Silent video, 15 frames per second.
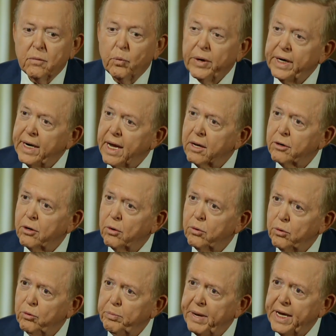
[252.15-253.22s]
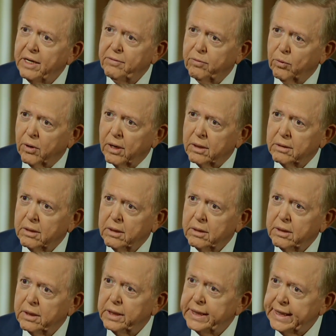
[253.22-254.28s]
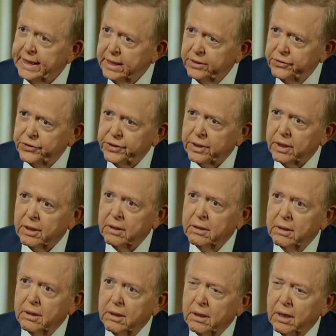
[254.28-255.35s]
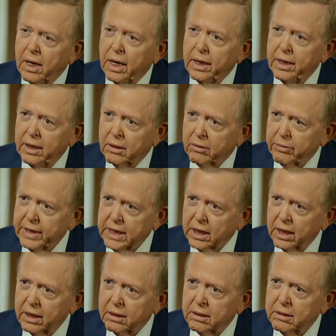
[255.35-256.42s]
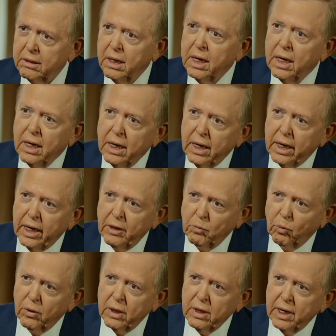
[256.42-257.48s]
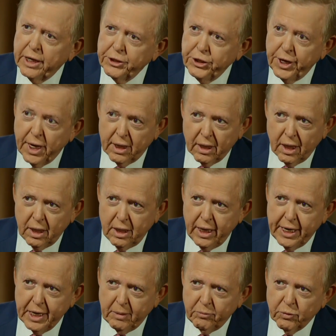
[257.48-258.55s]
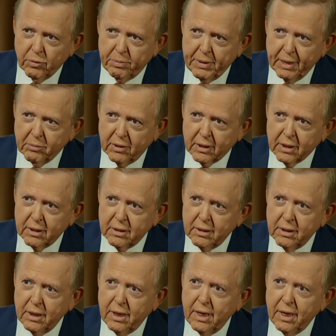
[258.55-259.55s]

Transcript: We now know who paid for it, the DNC and Hillary Clinton, and one as yet unnamed Republican.